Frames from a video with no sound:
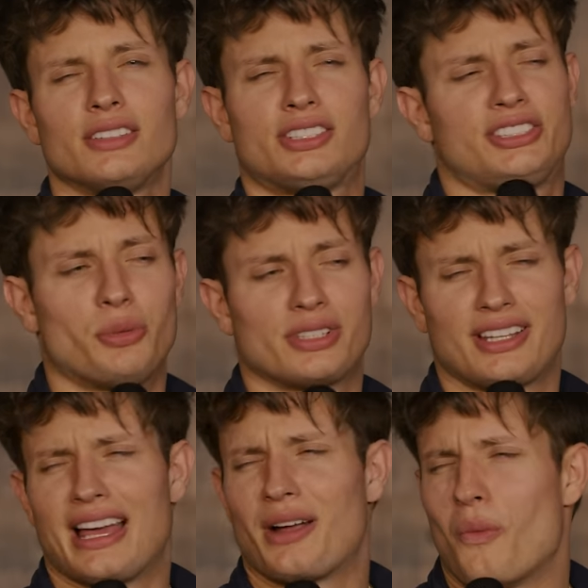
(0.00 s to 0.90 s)
She
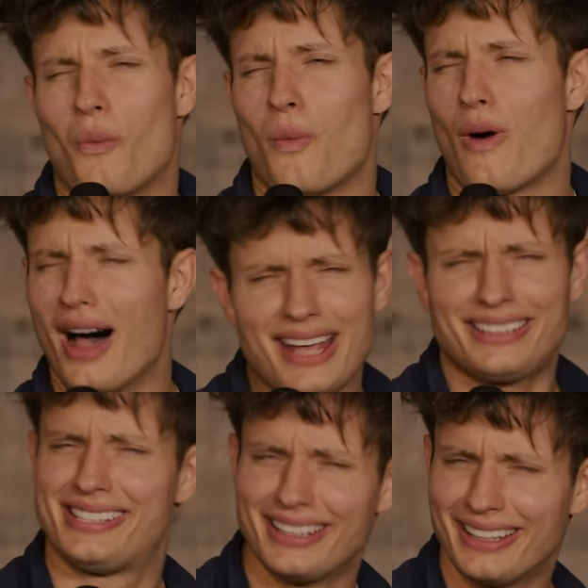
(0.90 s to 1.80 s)
was like,
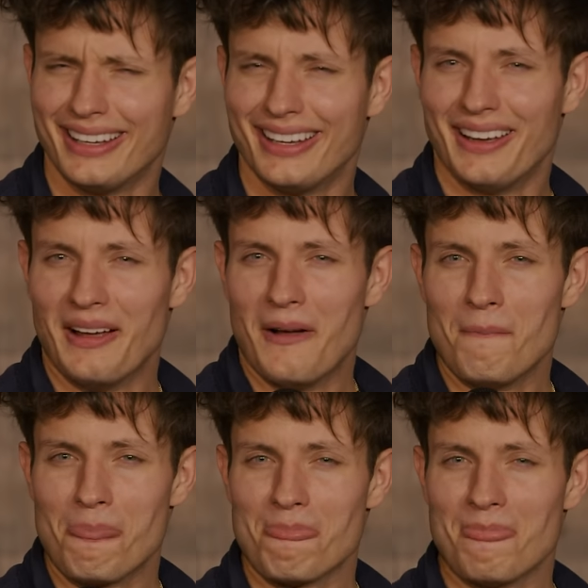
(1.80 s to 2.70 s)
what?
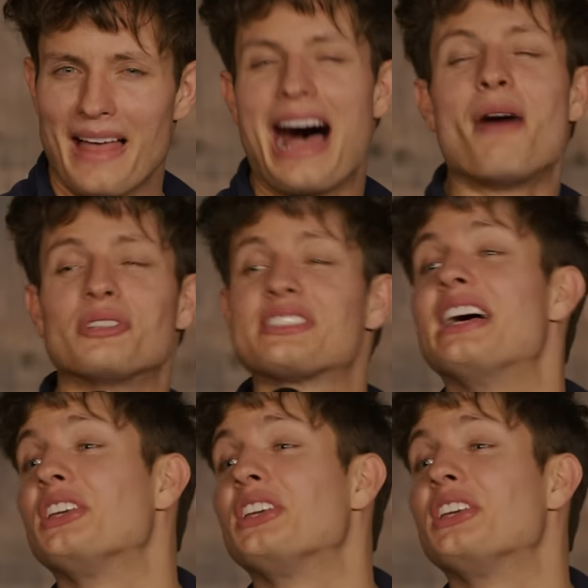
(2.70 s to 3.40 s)
I was